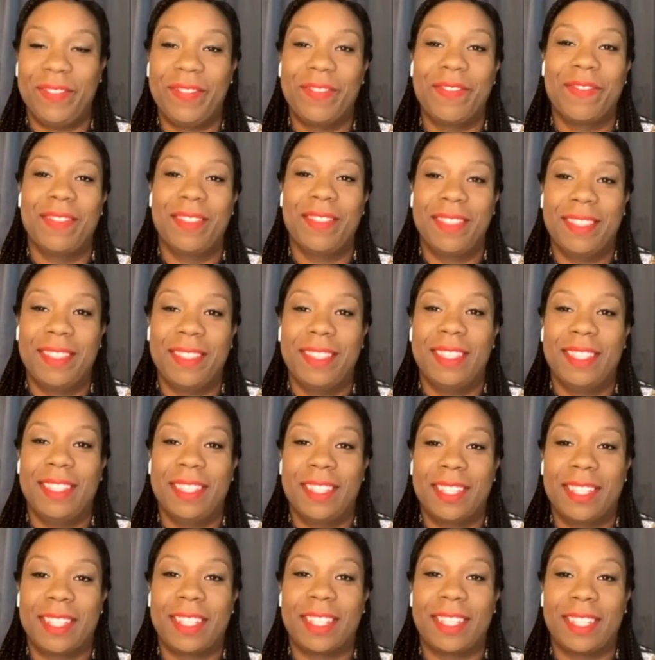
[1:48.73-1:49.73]

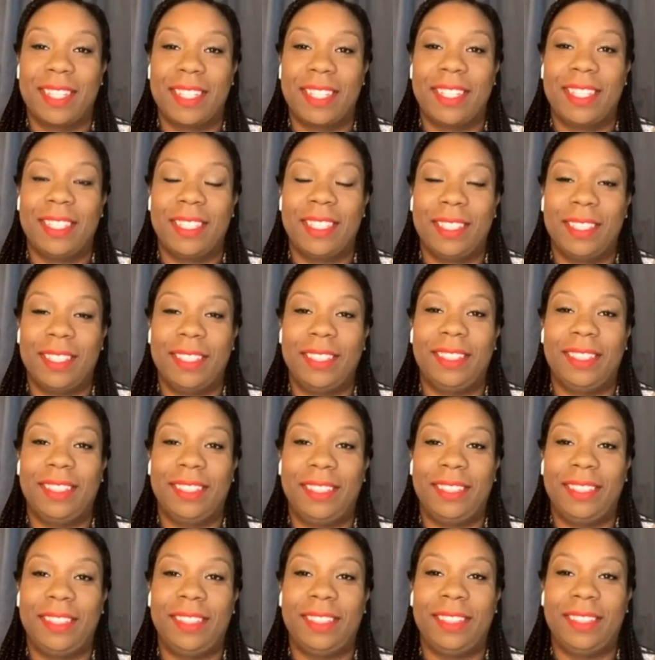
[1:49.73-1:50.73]

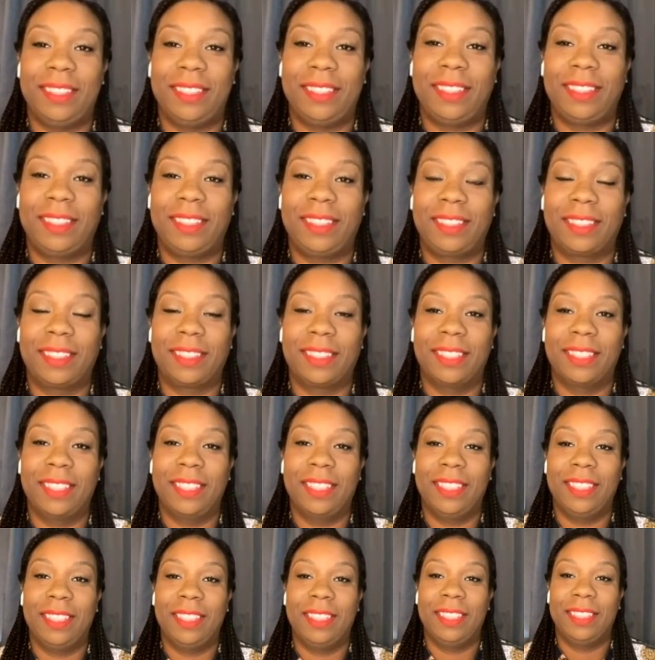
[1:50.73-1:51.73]

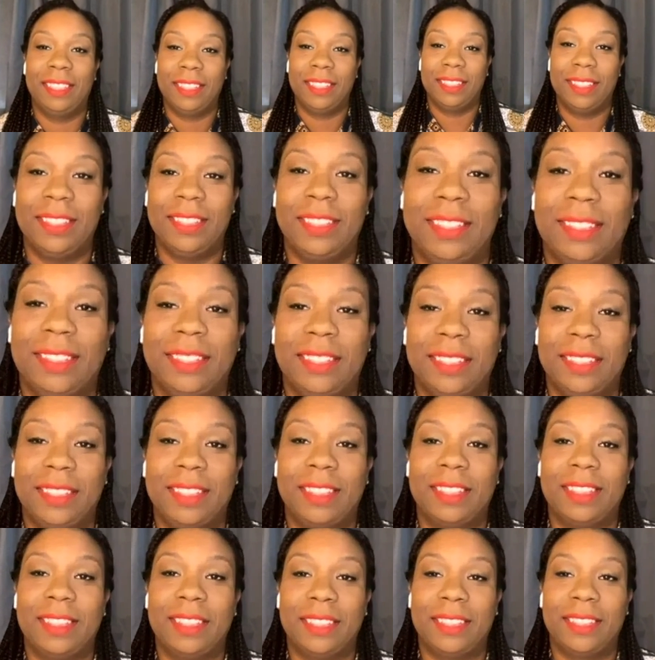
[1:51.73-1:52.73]

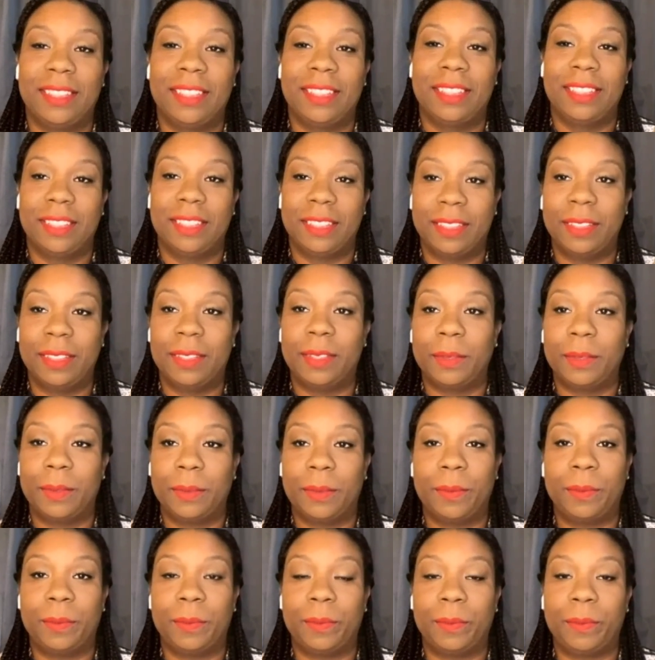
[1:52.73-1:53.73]

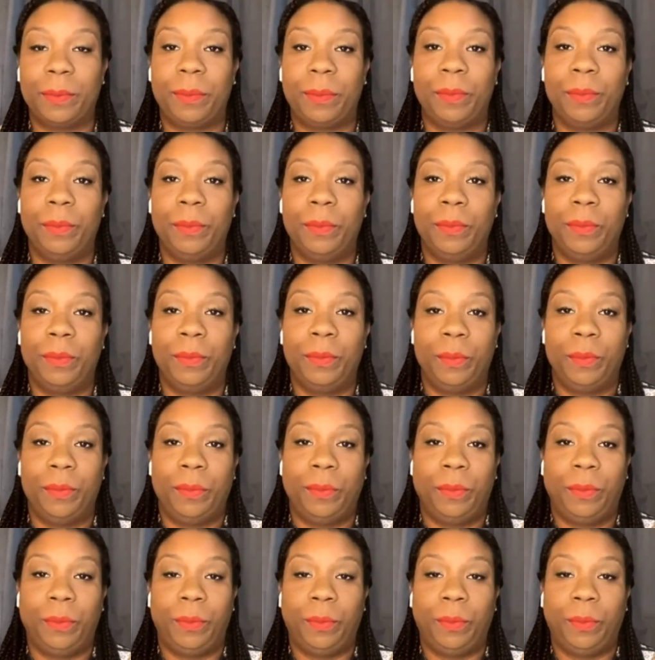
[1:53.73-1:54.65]
(silent)